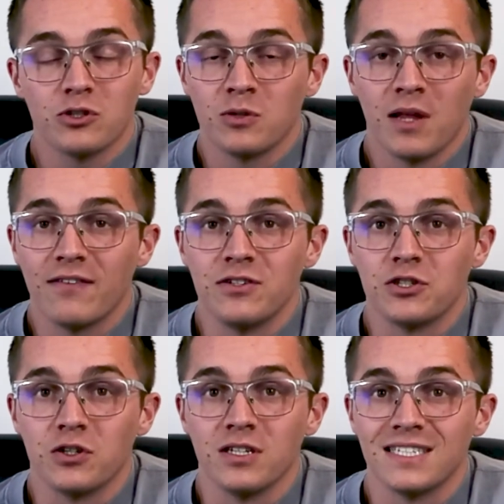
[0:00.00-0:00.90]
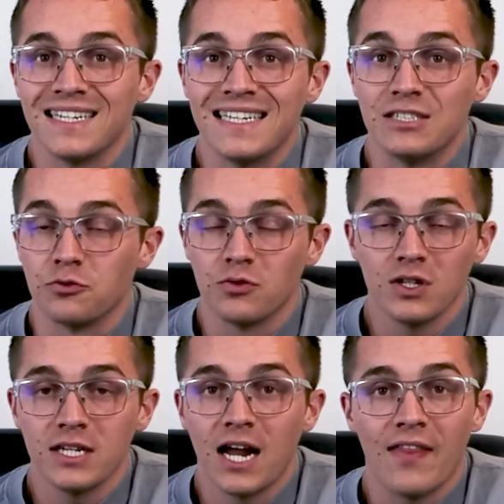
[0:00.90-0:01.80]
term life insurance is
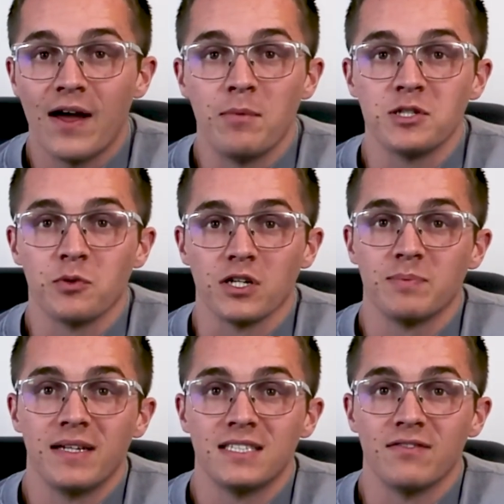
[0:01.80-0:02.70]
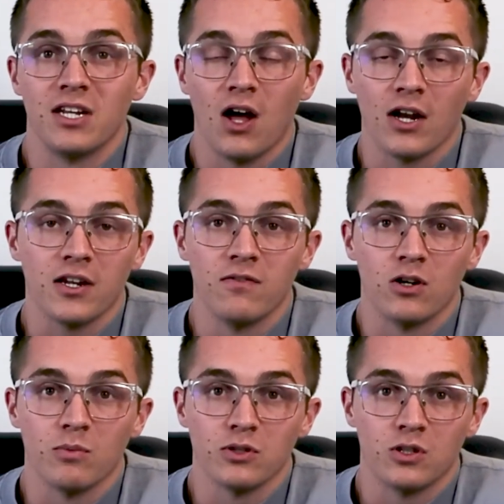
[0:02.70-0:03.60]
really not that much more expensive than
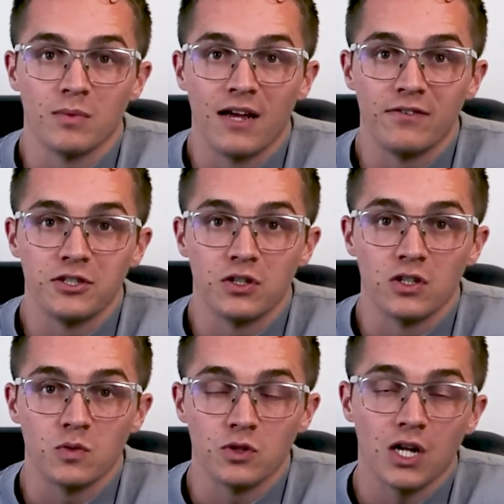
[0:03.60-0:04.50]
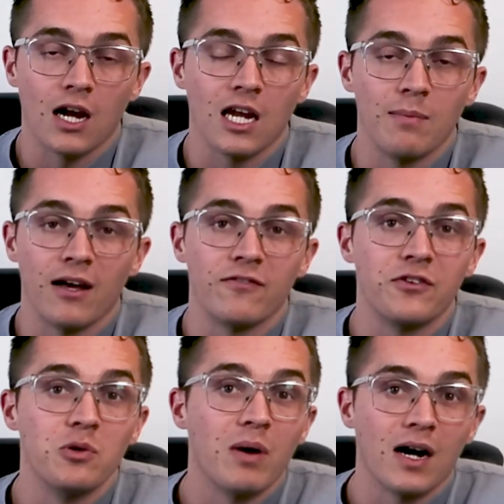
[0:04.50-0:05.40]
non-convertible term life insurance. We're talking about a
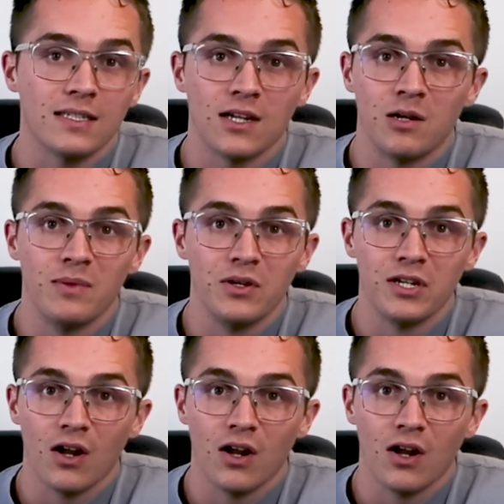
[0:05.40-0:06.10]
few bucks on $1 million